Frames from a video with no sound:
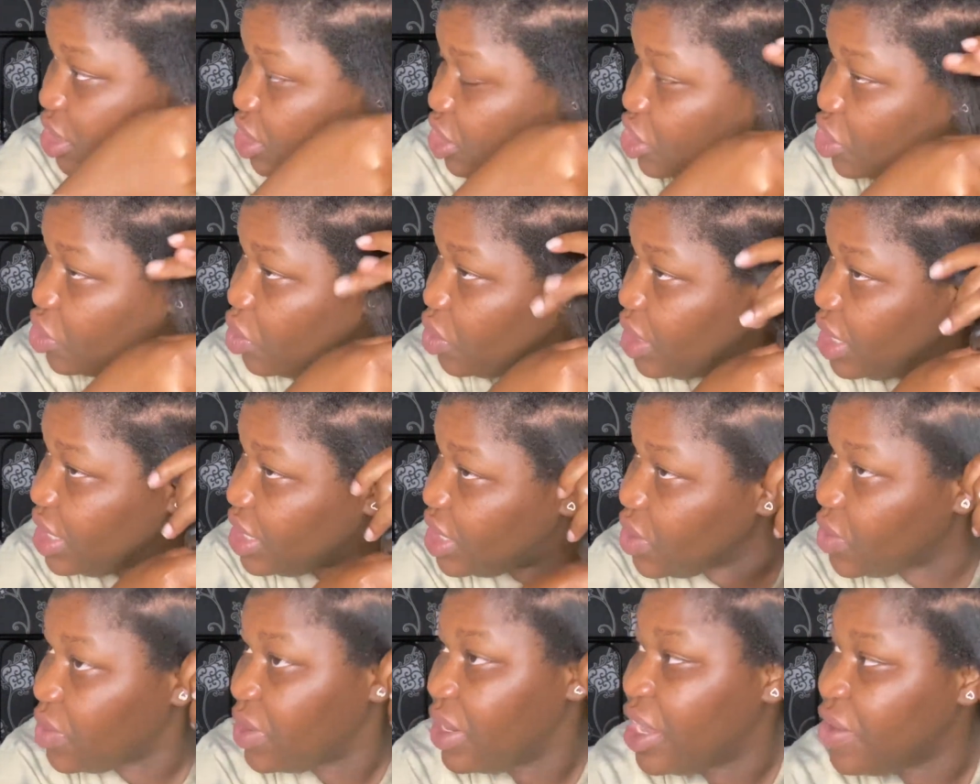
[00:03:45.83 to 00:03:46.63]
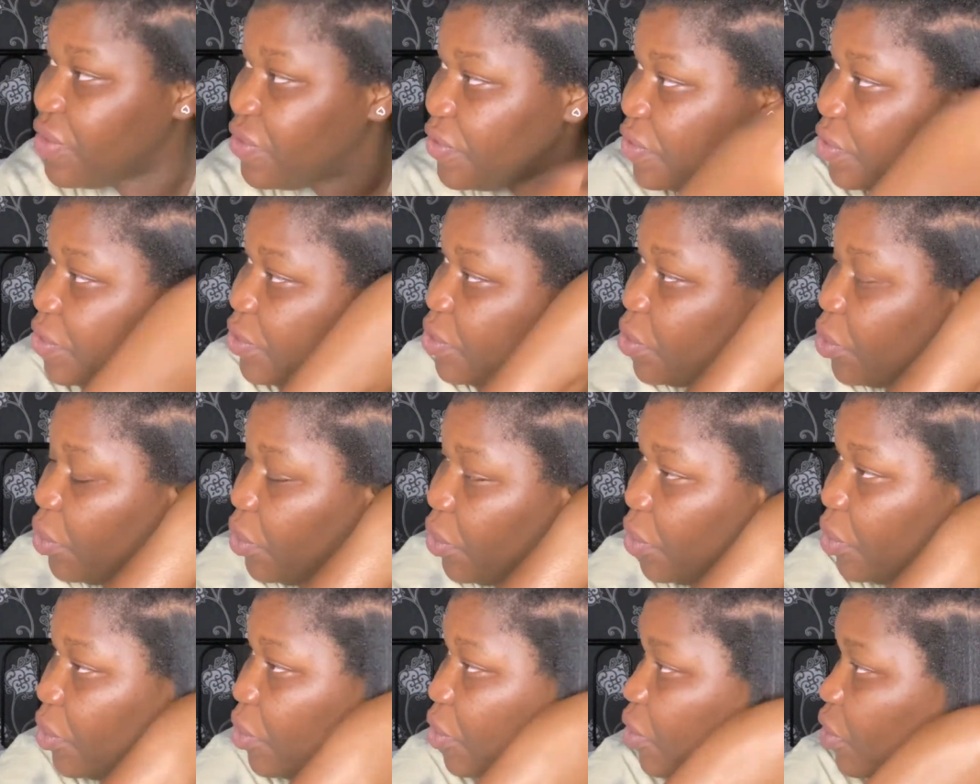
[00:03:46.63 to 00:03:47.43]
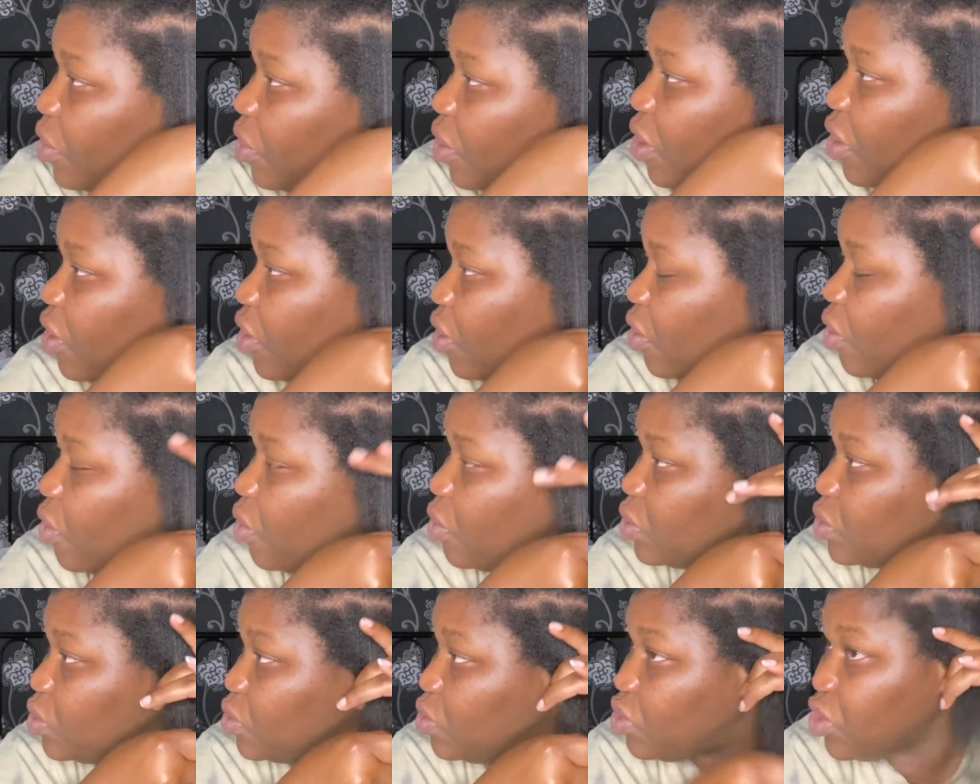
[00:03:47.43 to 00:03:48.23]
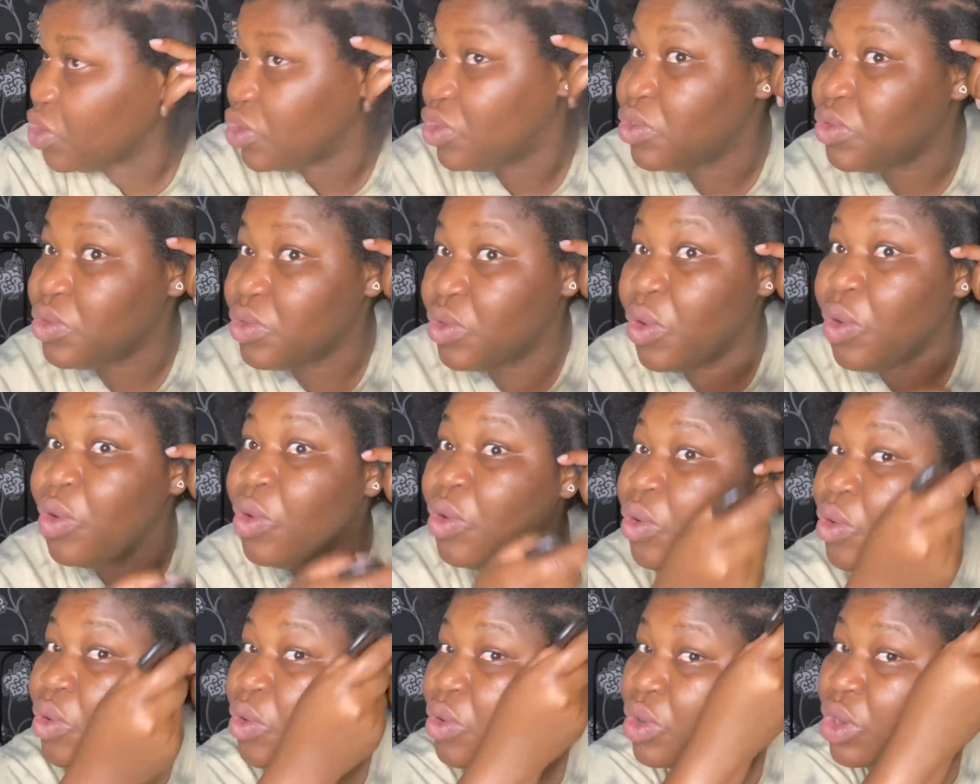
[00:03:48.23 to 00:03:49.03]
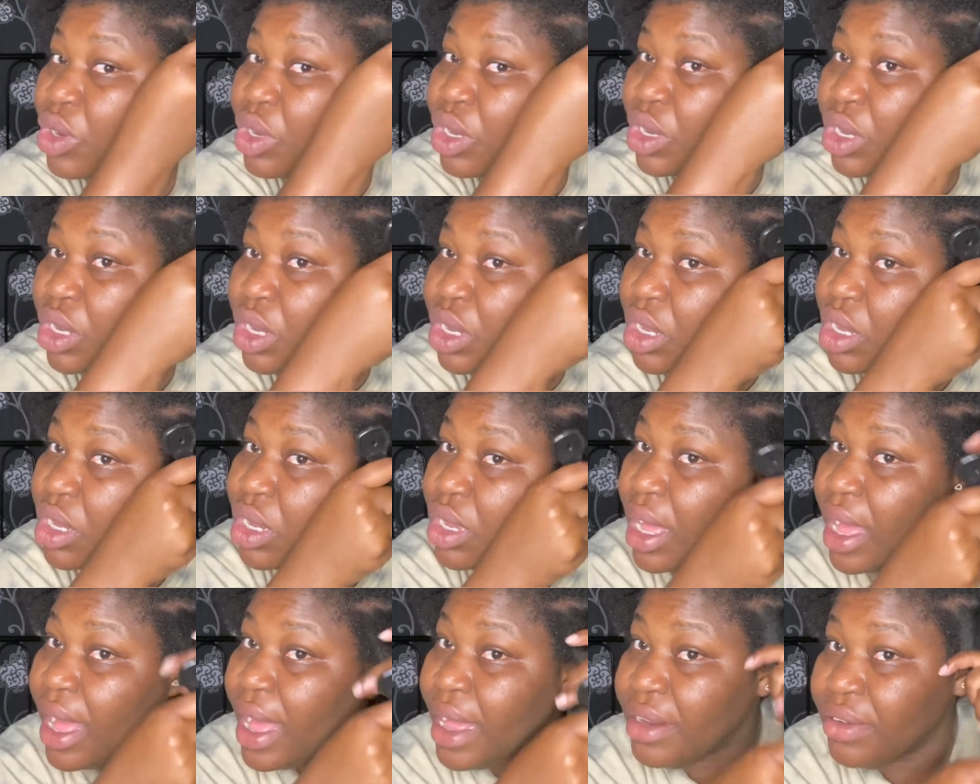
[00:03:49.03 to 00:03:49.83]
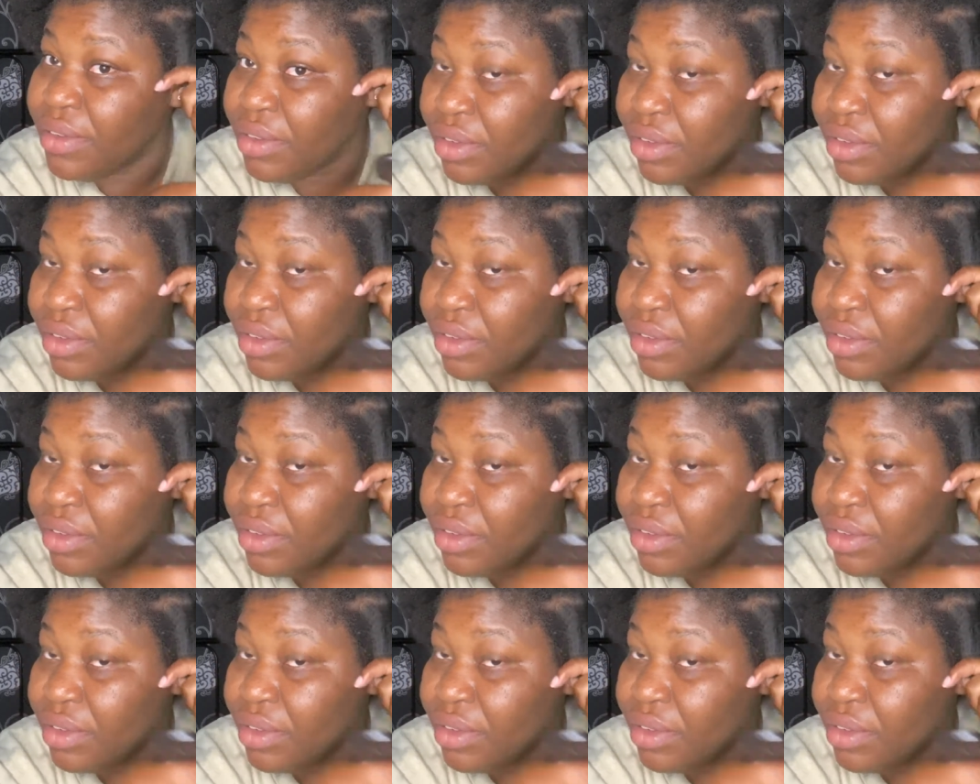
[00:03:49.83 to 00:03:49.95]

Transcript: your niece or nephew or just to go and